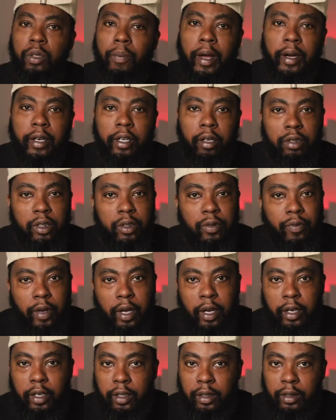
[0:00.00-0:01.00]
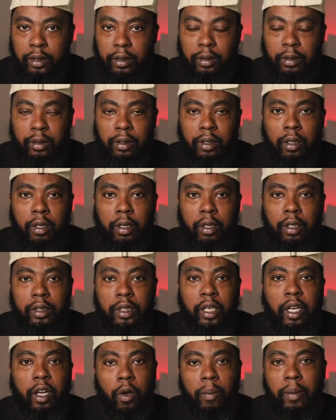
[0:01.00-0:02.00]
somebody else's failures
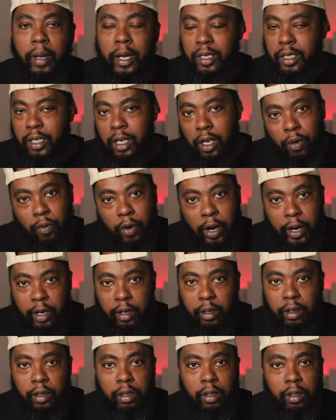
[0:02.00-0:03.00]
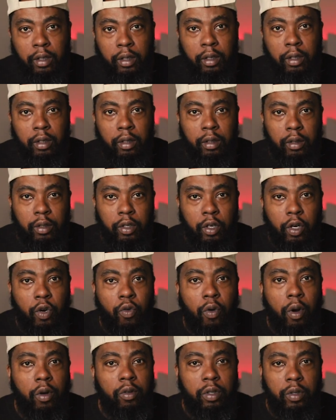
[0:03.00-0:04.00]
to help accelerate your
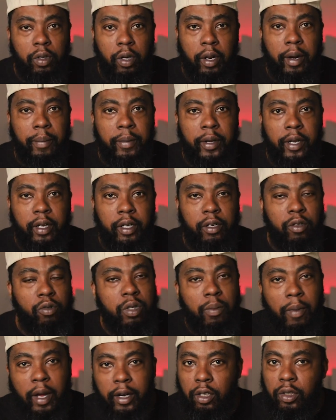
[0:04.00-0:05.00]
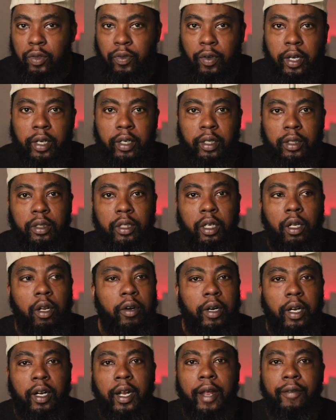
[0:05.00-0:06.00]
growth. You know what I mean? Use somebody else's failures to
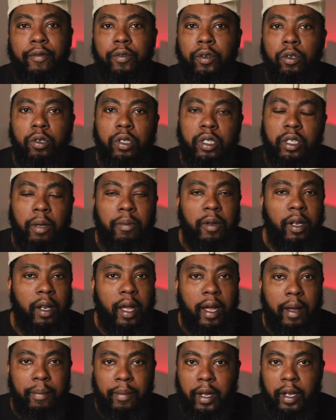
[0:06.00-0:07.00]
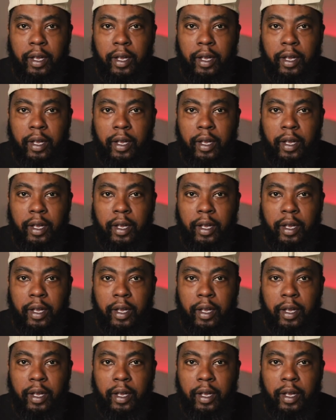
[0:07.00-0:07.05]
learn in life. You'll skip the line,